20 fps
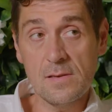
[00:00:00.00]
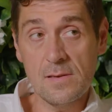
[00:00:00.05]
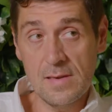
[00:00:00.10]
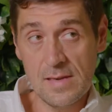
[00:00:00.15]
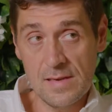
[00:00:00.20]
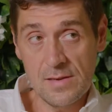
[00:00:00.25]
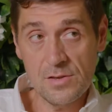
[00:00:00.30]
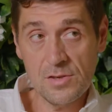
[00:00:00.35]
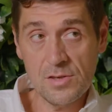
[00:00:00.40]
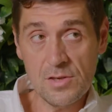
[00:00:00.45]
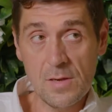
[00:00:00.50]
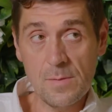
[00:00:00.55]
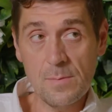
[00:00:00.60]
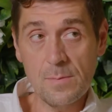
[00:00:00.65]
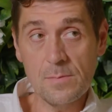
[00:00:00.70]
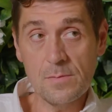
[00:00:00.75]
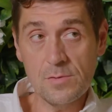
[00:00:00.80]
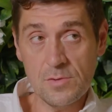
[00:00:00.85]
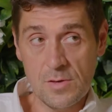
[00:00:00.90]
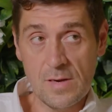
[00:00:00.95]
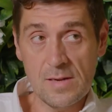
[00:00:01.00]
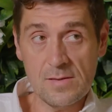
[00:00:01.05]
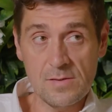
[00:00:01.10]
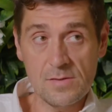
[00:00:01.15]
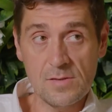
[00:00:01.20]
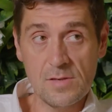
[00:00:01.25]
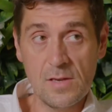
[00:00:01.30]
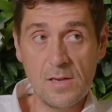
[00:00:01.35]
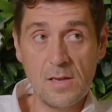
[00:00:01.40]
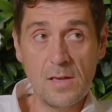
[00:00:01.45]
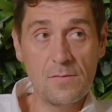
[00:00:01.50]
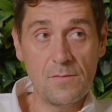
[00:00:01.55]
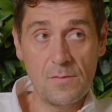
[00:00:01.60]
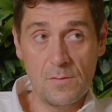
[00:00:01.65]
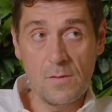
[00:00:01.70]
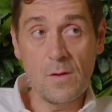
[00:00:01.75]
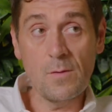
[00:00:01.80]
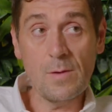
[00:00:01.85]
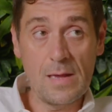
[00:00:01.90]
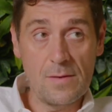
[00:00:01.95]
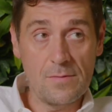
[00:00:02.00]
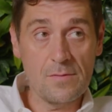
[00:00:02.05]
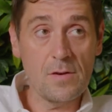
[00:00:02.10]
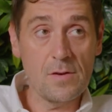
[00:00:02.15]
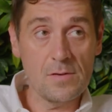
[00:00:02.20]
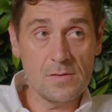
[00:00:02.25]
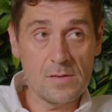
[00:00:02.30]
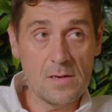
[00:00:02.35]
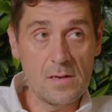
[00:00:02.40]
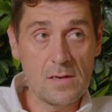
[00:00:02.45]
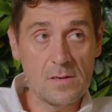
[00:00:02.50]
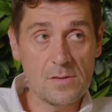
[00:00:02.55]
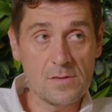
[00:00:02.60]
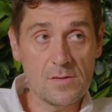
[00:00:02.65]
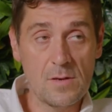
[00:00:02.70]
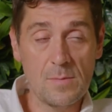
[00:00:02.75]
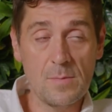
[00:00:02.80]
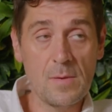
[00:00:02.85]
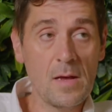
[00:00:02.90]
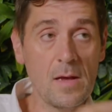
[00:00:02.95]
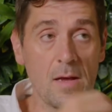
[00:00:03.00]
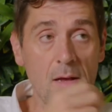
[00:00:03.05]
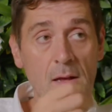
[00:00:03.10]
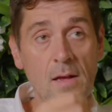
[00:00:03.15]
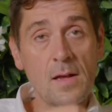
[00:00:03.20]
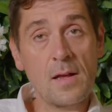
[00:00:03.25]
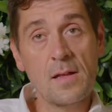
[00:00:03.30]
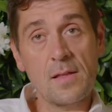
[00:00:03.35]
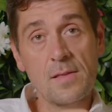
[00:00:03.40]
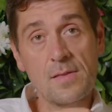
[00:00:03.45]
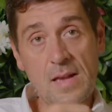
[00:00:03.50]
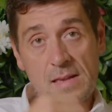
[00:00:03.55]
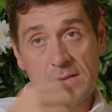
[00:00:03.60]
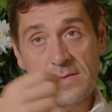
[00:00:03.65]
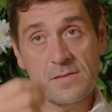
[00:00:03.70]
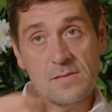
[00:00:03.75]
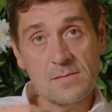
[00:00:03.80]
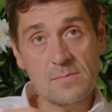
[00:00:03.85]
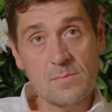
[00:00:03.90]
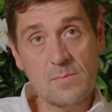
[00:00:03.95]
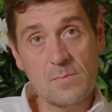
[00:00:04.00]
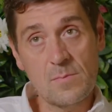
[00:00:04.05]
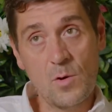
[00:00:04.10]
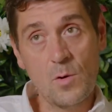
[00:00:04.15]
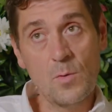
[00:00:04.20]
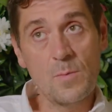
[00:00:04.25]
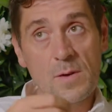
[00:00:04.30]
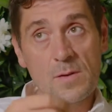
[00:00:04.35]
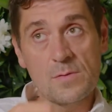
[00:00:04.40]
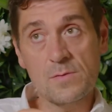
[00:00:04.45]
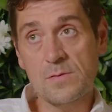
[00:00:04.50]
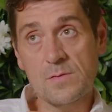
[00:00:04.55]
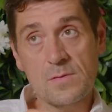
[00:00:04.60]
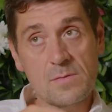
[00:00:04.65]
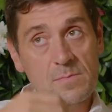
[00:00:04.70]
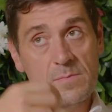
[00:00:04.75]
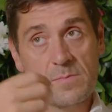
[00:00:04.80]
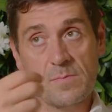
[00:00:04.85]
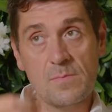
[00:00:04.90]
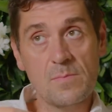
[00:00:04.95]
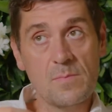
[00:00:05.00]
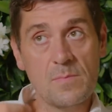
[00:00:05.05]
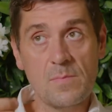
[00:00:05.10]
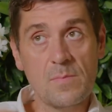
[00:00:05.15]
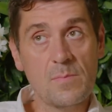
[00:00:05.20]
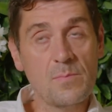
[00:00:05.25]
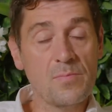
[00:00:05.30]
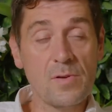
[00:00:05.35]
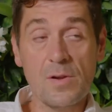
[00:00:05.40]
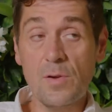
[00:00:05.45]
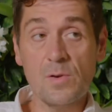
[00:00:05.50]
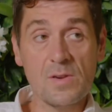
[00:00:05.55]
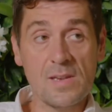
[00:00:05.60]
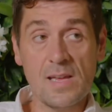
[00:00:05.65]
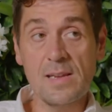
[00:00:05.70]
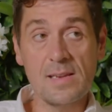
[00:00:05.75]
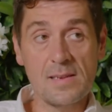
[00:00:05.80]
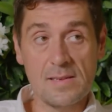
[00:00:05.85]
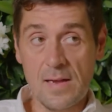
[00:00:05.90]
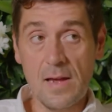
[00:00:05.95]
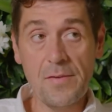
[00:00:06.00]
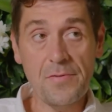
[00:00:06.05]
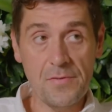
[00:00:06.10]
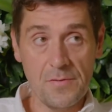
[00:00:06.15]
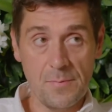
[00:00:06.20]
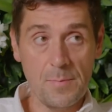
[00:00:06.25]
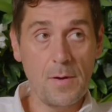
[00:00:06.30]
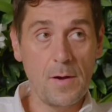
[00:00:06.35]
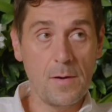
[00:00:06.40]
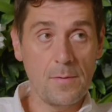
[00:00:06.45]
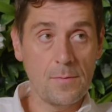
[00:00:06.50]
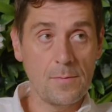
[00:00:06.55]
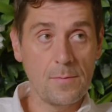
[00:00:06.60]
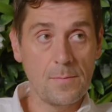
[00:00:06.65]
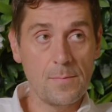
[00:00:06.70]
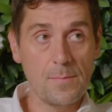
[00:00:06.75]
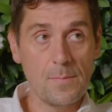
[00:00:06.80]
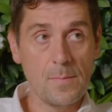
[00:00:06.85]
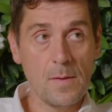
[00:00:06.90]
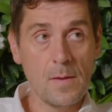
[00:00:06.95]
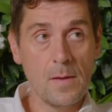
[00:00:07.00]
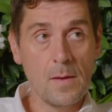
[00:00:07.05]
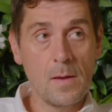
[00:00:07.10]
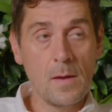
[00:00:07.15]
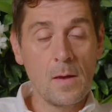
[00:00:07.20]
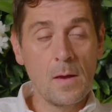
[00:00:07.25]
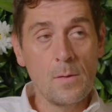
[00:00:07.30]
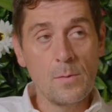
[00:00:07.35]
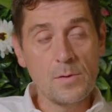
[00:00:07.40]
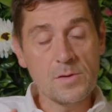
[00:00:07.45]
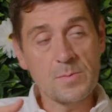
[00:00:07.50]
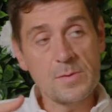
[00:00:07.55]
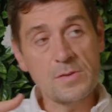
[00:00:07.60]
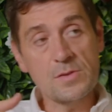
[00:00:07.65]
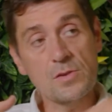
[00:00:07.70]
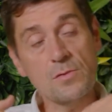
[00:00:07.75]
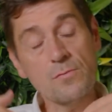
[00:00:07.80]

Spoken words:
leadership strategy if you don't have cost leadership. That's almost preordained death spiral, which means you